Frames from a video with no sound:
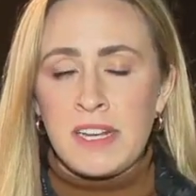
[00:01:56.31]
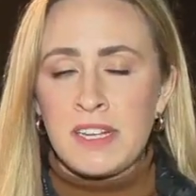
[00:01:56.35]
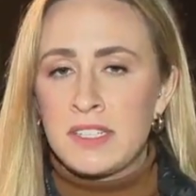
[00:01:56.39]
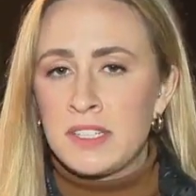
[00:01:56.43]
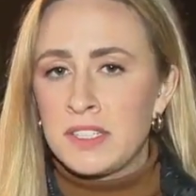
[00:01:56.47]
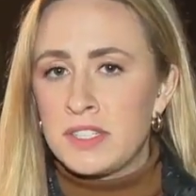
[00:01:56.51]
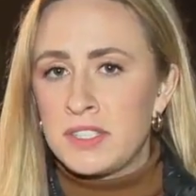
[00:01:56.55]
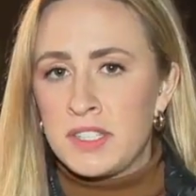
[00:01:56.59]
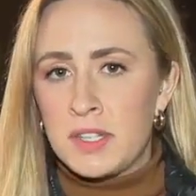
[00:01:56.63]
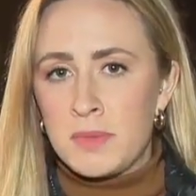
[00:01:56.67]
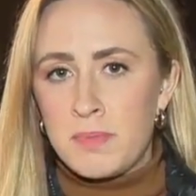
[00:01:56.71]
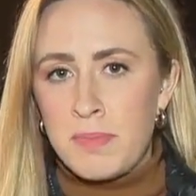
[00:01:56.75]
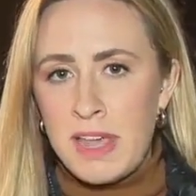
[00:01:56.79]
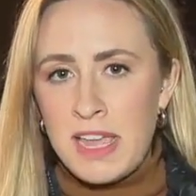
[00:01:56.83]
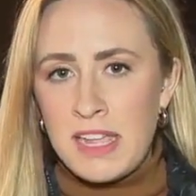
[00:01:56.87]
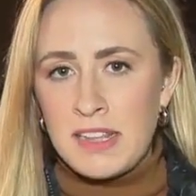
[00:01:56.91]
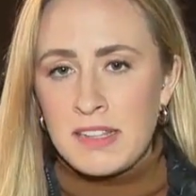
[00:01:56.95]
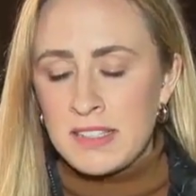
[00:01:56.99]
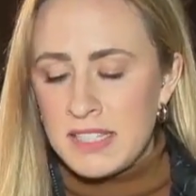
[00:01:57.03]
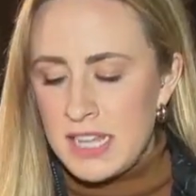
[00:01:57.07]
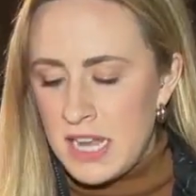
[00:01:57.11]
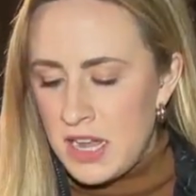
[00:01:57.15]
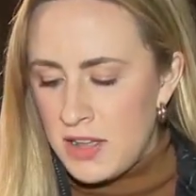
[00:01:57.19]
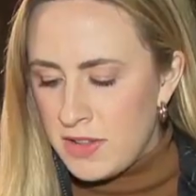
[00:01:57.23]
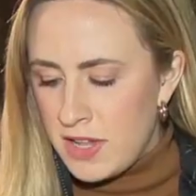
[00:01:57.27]
It just
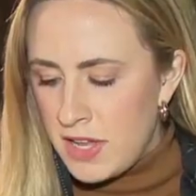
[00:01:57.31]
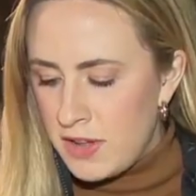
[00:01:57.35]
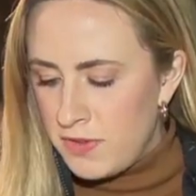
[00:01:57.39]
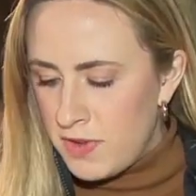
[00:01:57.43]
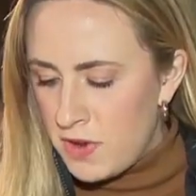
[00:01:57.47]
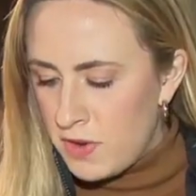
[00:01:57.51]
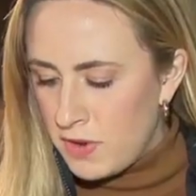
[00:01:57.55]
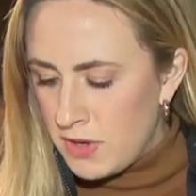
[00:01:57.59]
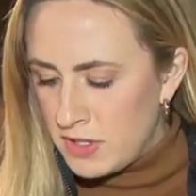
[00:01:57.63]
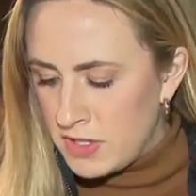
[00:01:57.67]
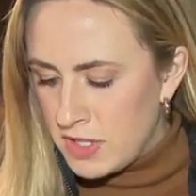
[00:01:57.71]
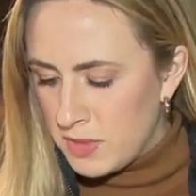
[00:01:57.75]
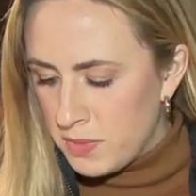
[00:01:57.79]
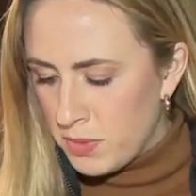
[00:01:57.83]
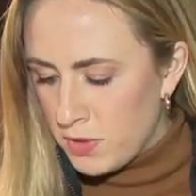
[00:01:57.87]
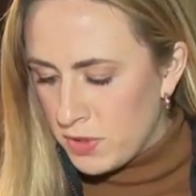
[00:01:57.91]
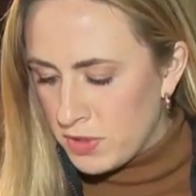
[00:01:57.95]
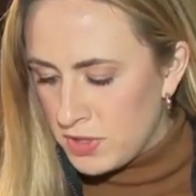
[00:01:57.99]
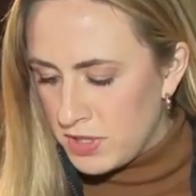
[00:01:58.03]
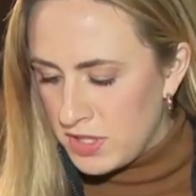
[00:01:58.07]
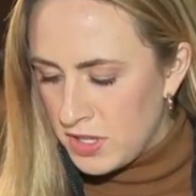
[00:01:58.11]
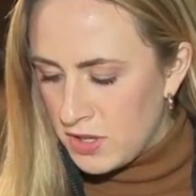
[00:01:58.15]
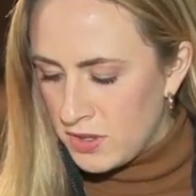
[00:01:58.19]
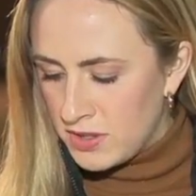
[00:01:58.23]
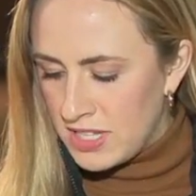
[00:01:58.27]
depends how they vote. It's
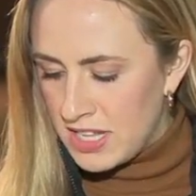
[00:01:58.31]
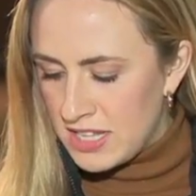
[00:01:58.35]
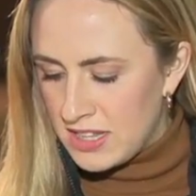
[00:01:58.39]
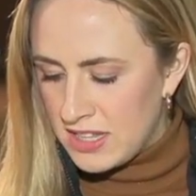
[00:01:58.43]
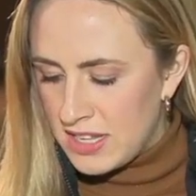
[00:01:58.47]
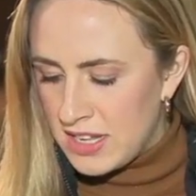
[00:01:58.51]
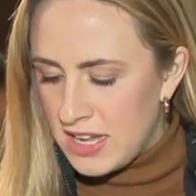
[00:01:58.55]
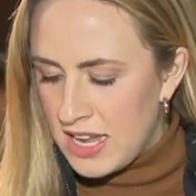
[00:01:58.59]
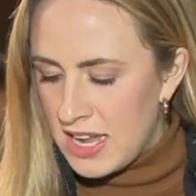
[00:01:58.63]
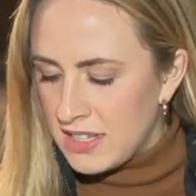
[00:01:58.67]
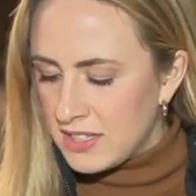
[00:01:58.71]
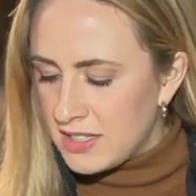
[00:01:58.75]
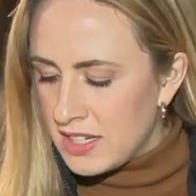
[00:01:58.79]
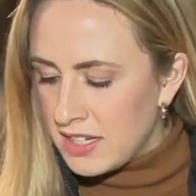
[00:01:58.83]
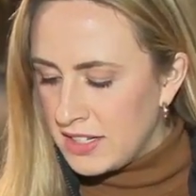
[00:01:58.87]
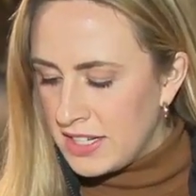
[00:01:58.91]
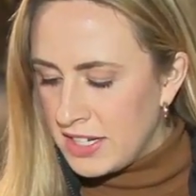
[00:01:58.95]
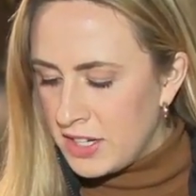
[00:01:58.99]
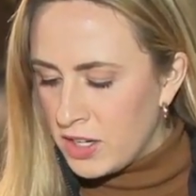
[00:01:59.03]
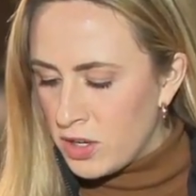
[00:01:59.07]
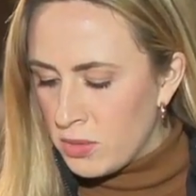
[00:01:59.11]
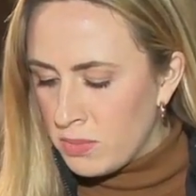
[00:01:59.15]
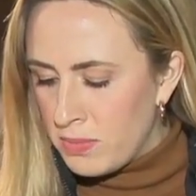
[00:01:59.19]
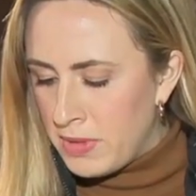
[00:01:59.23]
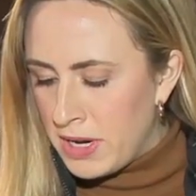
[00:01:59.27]
important to note that the
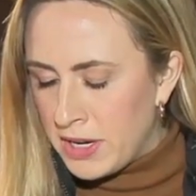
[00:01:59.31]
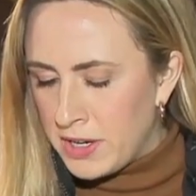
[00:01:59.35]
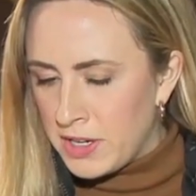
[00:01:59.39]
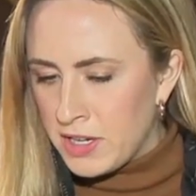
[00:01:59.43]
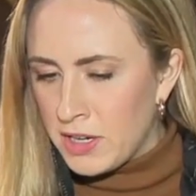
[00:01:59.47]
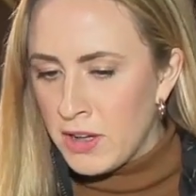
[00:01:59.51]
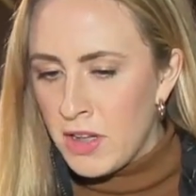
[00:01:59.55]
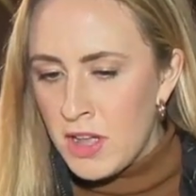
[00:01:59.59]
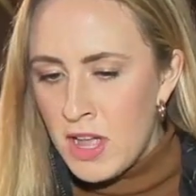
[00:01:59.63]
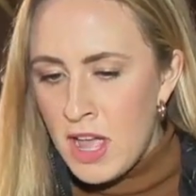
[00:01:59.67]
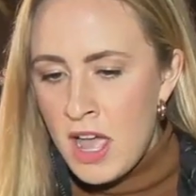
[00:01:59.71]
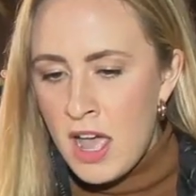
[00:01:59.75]
Escondido mayor